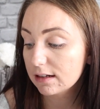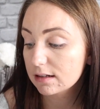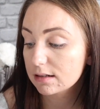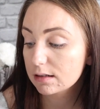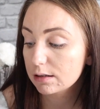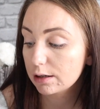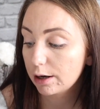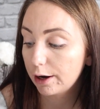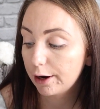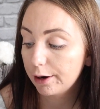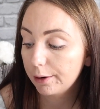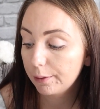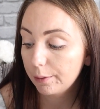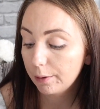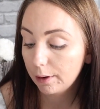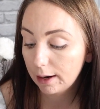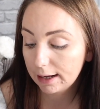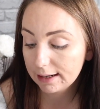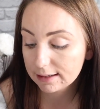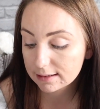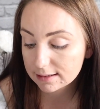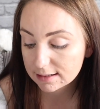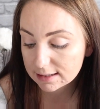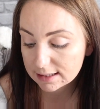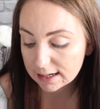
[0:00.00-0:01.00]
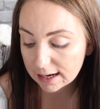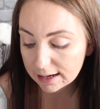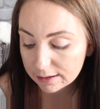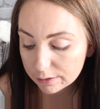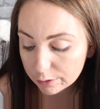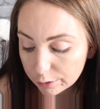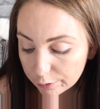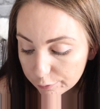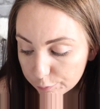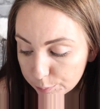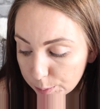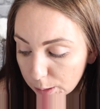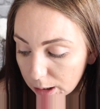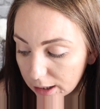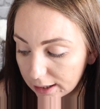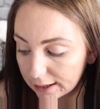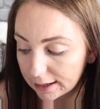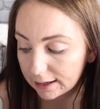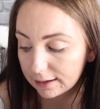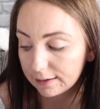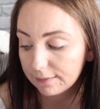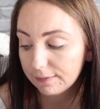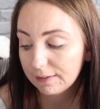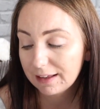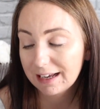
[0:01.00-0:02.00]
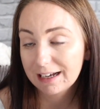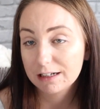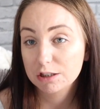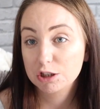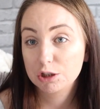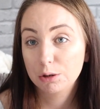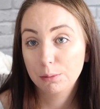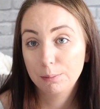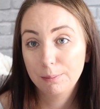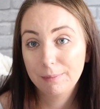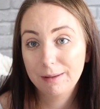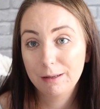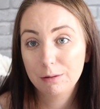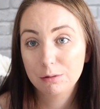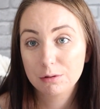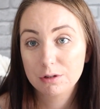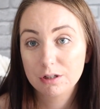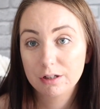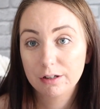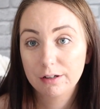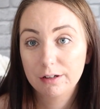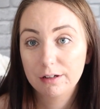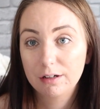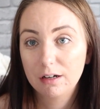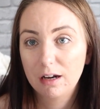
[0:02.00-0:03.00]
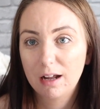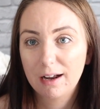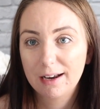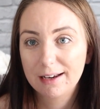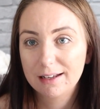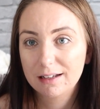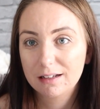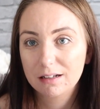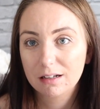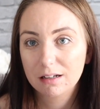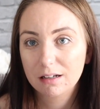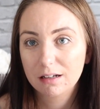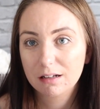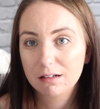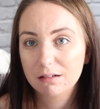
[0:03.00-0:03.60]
So instead of buying the actual Milton like